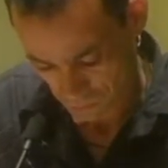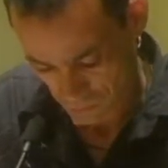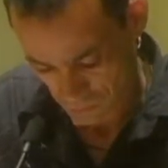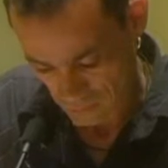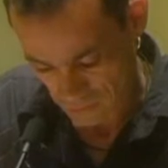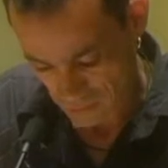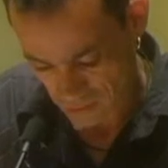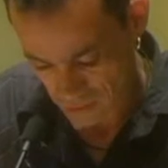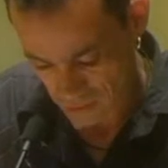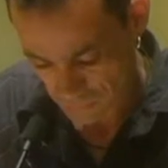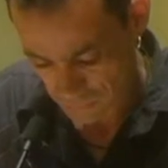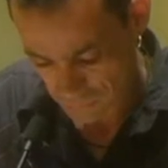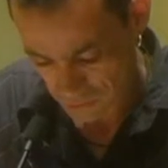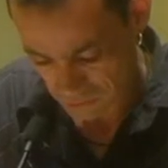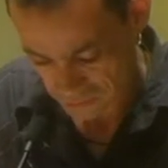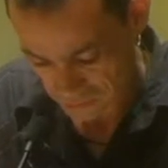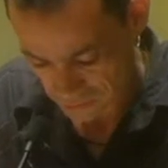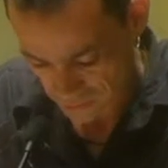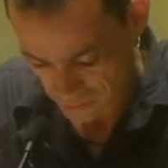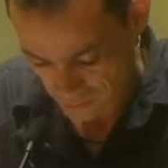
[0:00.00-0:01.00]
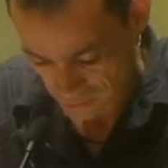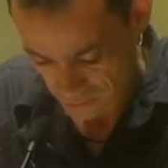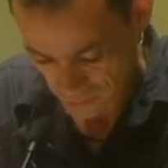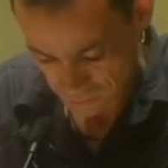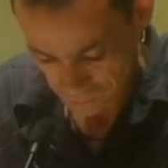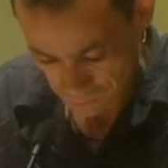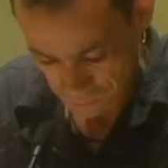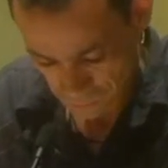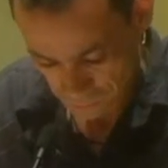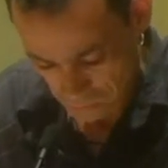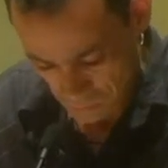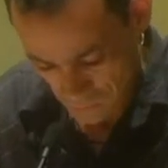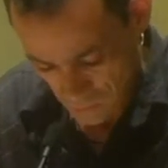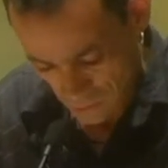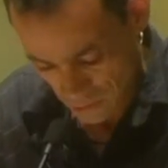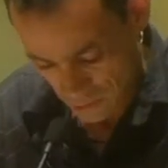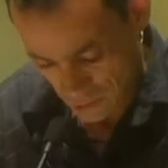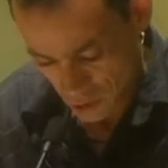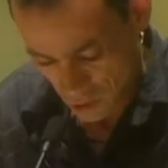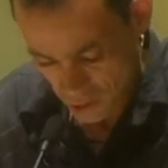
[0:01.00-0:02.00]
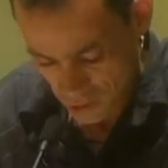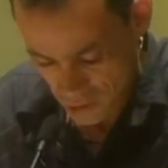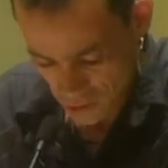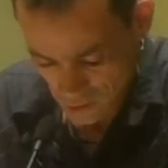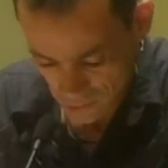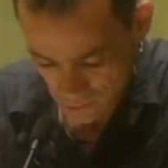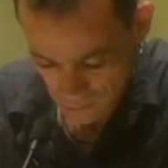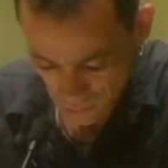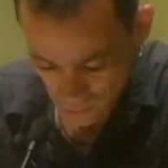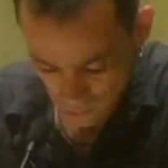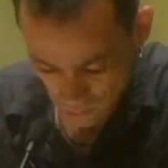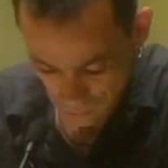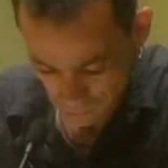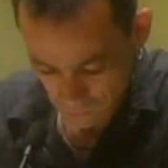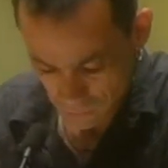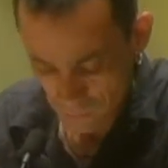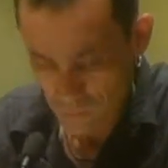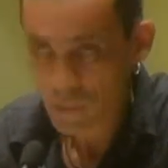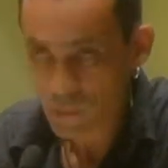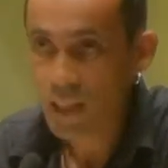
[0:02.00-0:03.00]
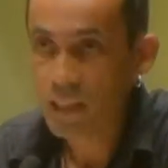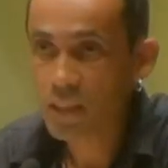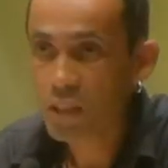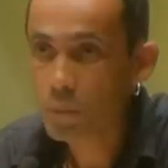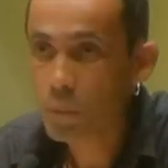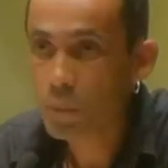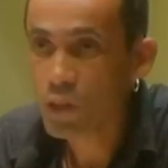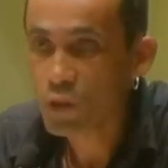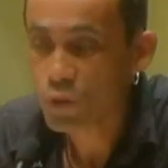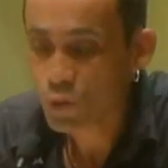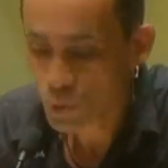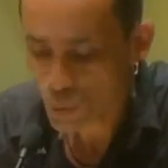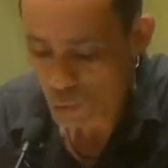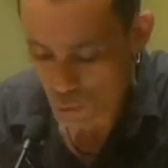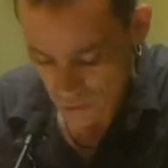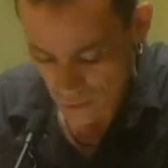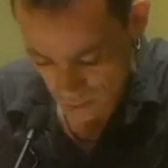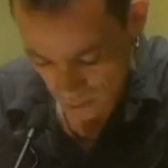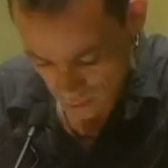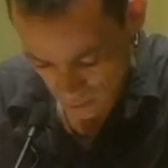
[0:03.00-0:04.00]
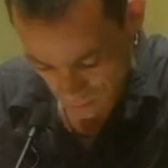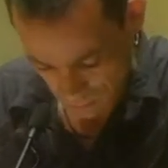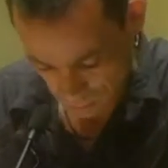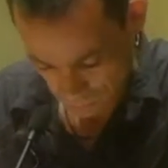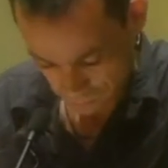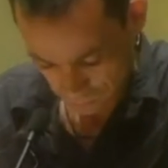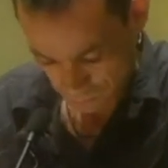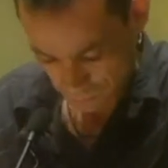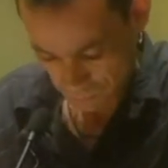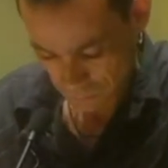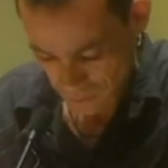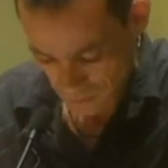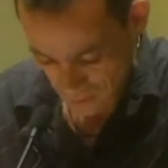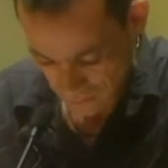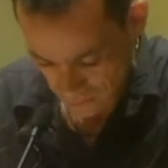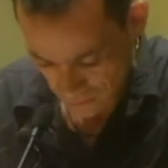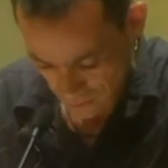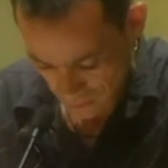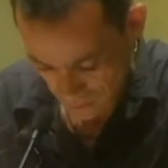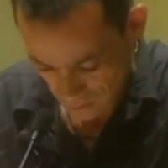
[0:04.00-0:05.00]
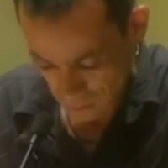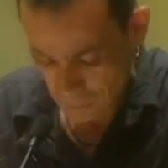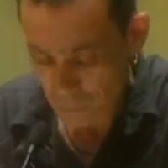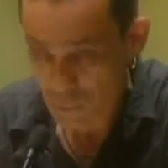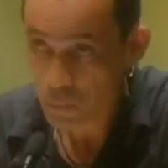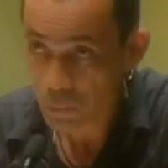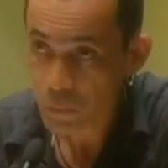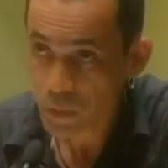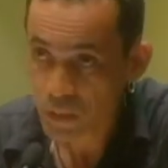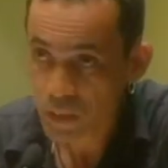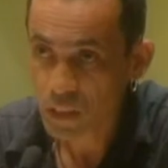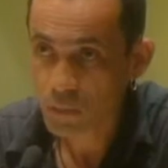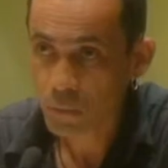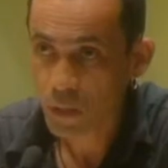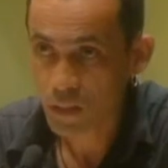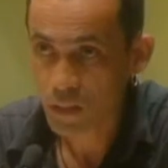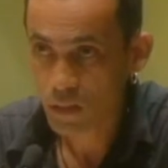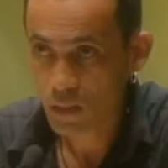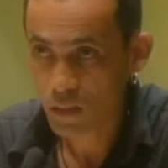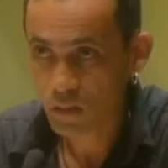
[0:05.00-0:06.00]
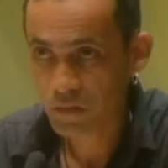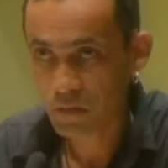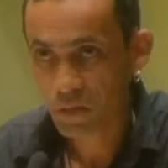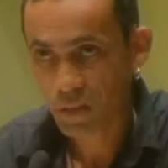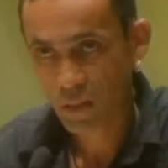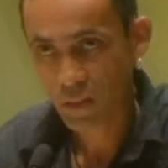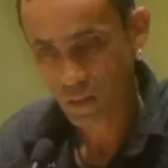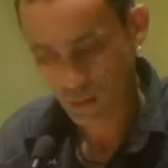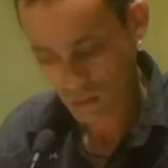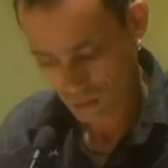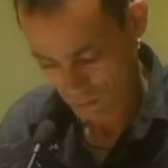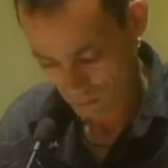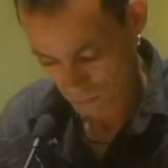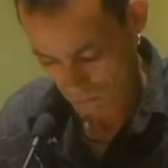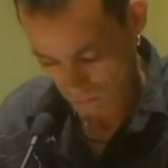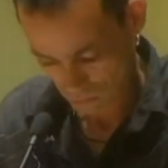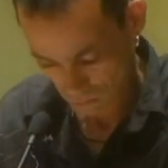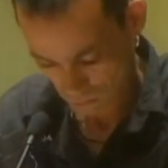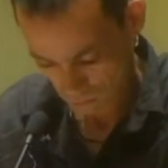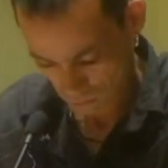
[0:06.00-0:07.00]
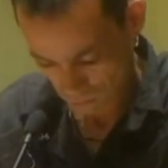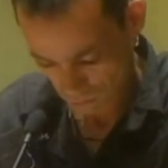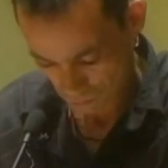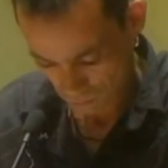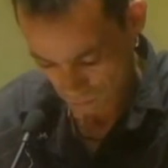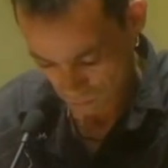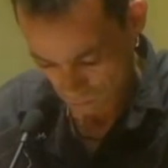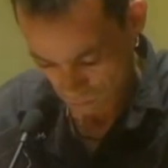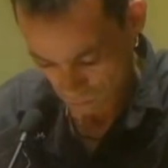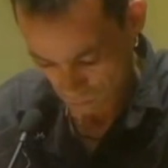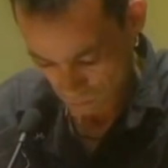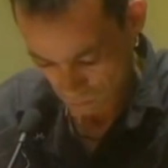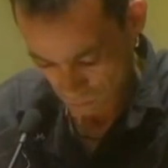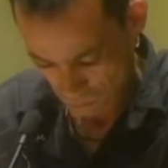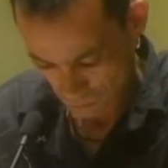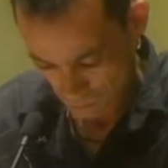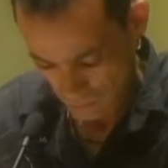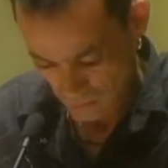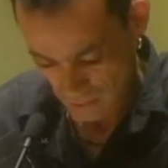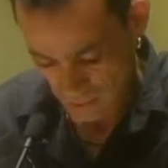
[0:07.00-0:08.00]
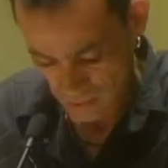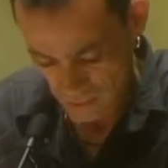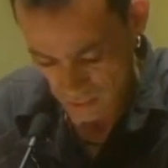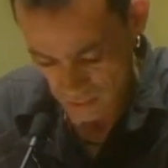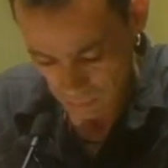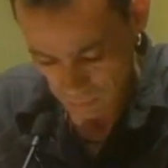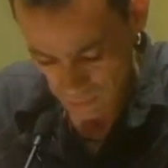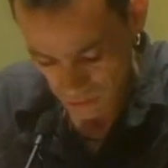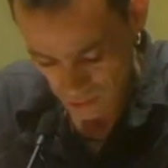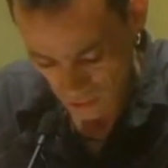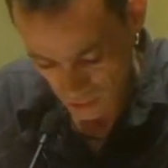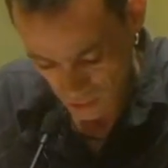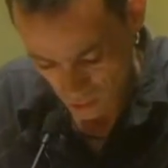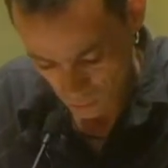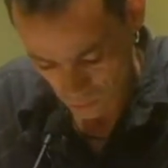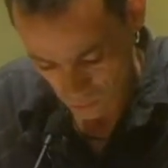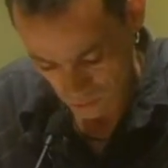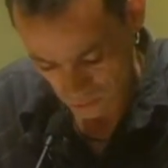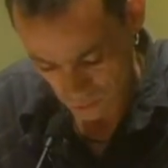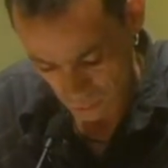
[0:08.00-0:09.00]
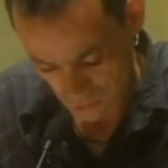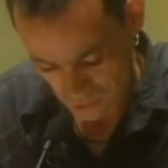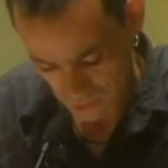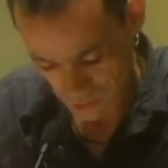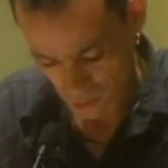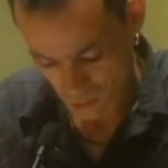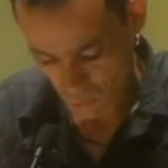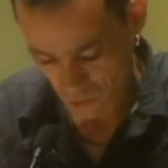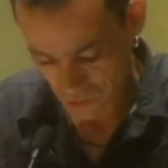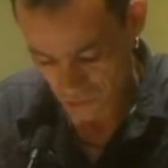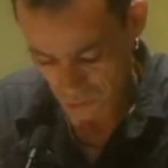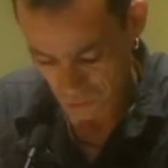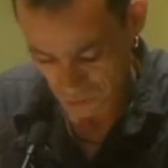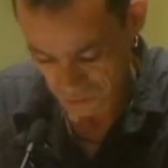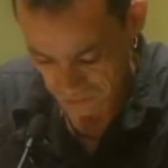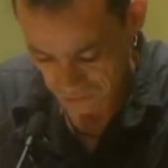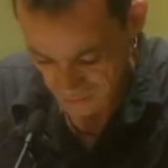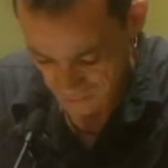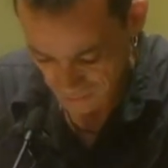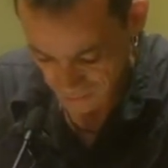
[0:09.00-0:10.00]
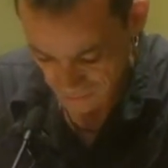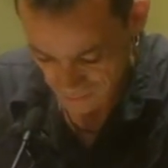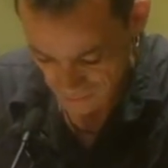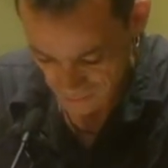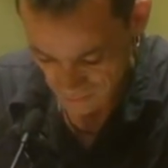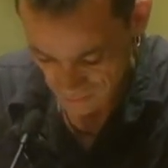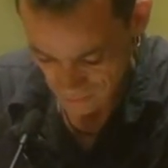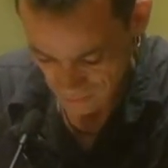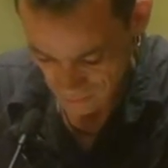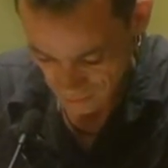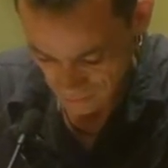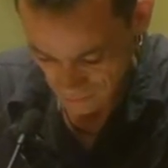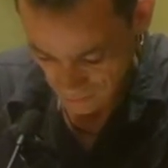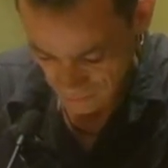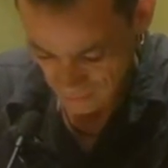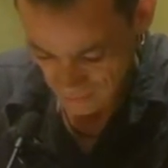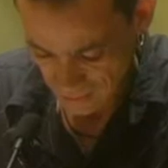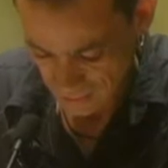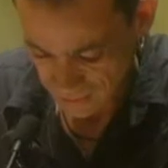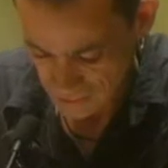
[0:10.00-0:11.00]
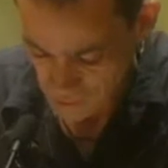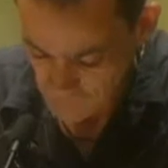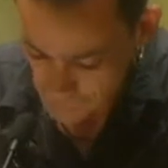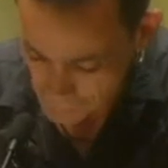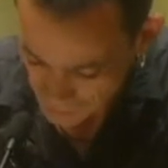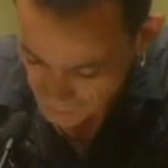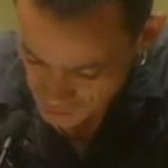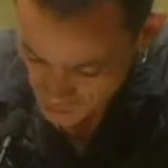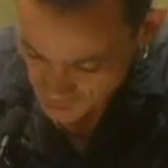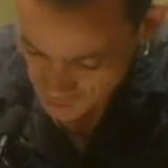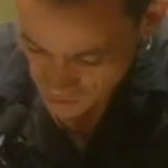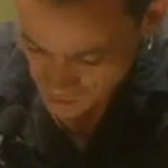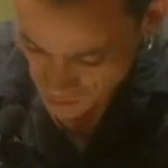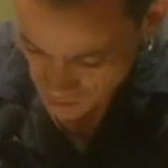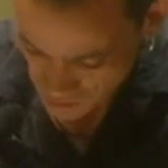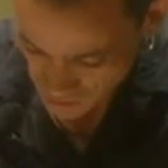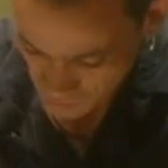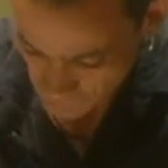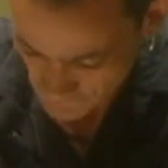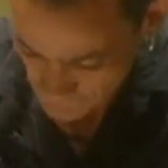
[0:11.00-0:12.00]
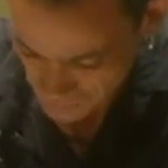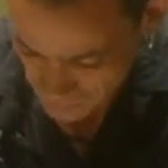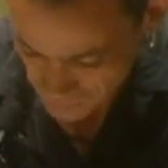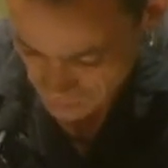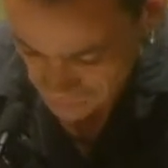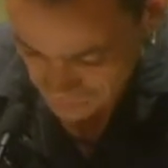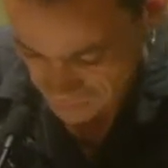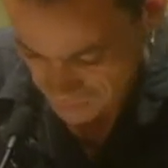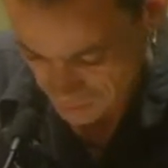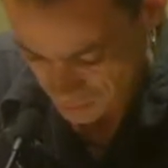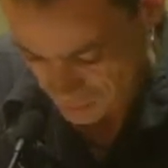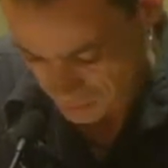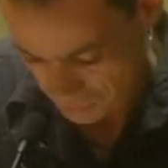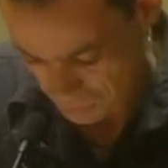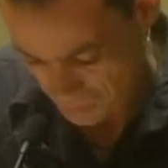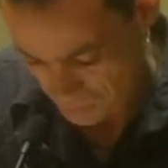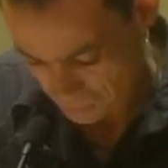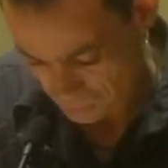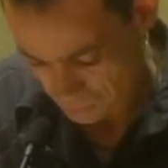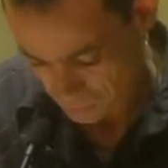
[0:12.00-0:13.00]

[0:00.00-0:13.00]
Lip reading: It seemed the fair and logical thing. I had spent 2 years previously preparing myself for it. I had had many hours of wondering what it would feel like, and I had imagined it countless of times.